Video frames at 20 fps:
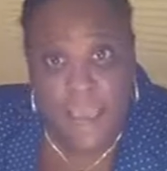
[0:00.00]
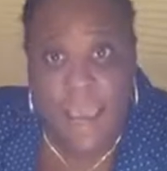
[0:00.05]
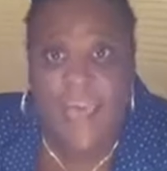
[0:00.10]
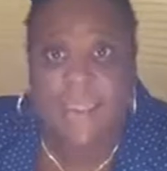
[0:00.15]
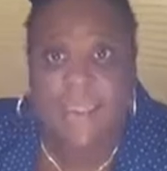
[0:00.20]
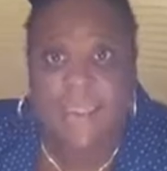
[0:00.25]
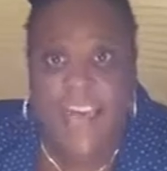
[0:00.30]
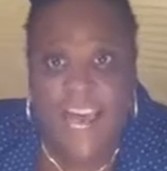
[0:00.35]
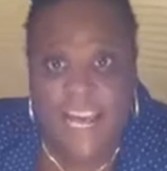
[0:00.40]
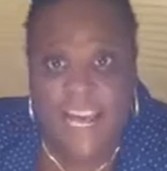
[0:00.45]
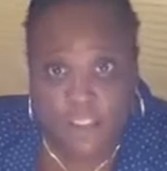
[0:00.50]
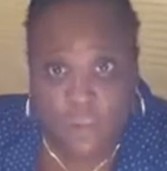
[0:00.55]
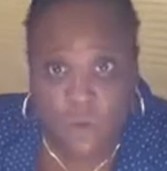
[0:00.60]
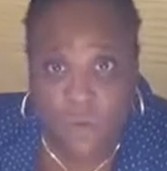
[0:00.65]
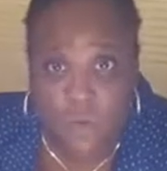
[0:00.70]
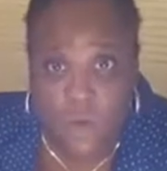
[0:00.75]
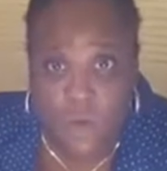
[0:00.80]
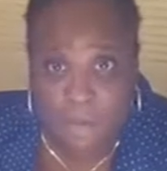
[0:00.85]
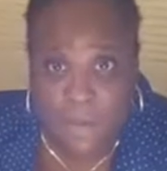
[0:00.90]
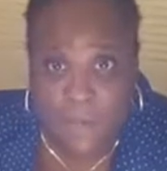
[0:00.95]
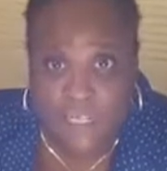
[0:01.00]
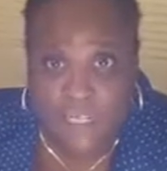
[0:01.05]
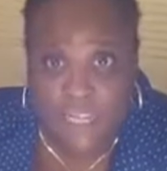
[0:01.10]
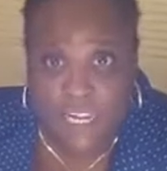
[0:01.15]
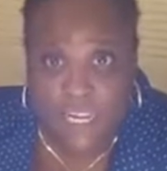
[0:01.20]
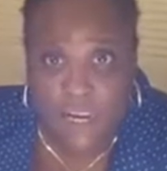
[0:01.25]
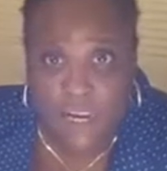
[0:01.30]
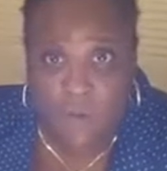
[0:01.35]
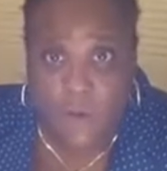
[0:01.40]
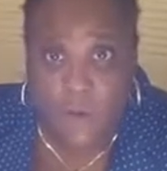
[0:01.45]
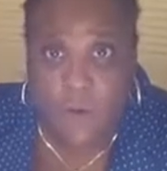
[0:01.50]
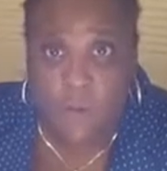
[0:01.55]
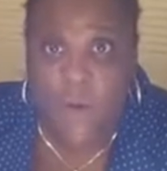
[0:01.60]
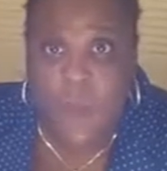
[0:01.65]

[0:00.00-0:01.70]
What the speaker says: And that's what we've been dealing with.